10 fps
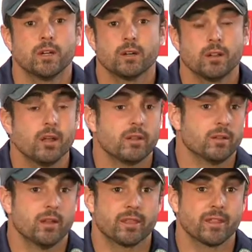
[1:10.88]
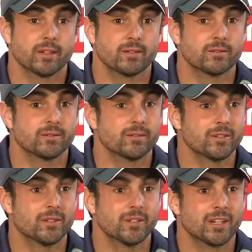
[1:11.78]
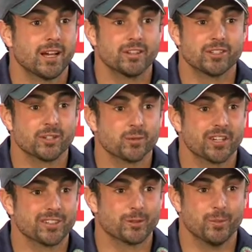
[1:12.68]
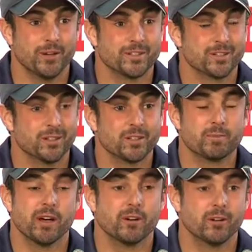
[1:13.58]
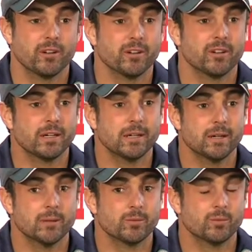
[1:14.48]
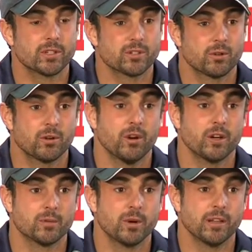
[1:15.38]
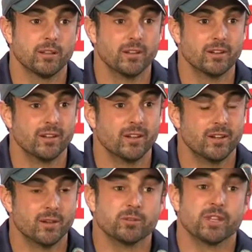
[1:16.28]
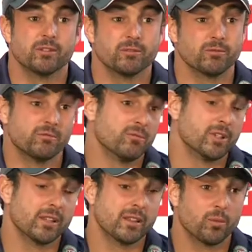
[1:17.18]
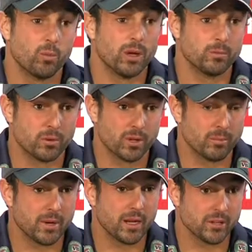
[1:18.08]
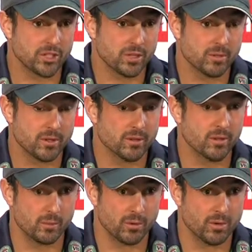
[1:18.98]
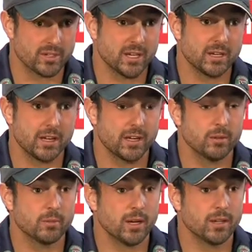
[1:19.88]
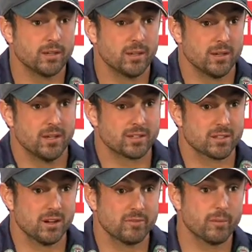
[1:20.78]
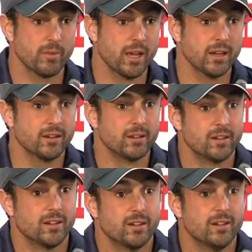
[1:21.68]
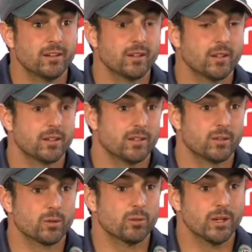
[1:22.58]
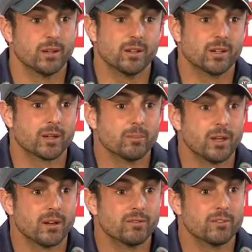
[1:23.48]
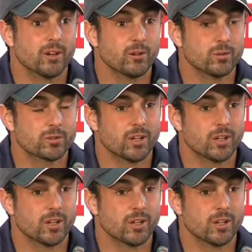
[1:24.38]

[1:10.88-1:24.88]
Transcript: Yeah, I think you can't judge a wicket till both sides bat on it. We saw in Hyderabad that it was that one brilliant partnership that brought us undone. But aside from that, it could have been a competitive total.